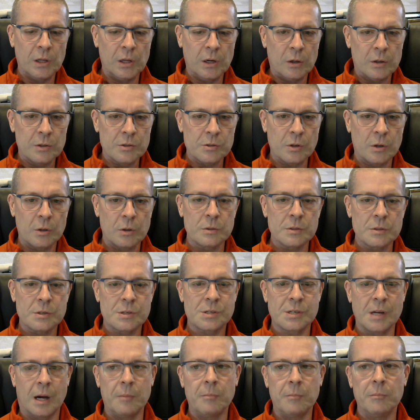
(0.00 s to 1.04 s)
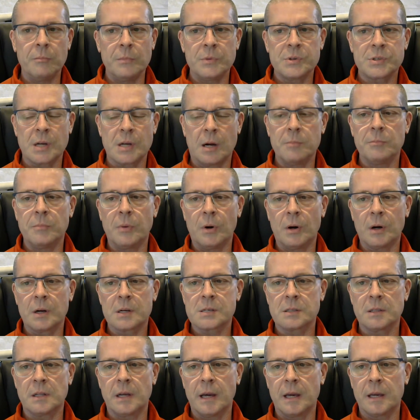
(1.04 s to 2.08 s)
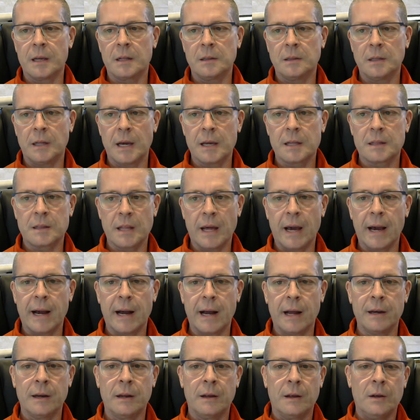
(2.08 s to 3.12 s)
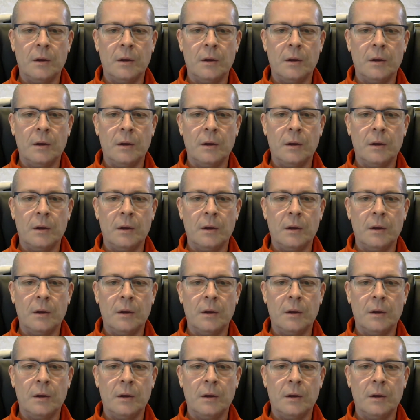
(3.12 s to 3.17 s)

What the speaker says: so some books like that,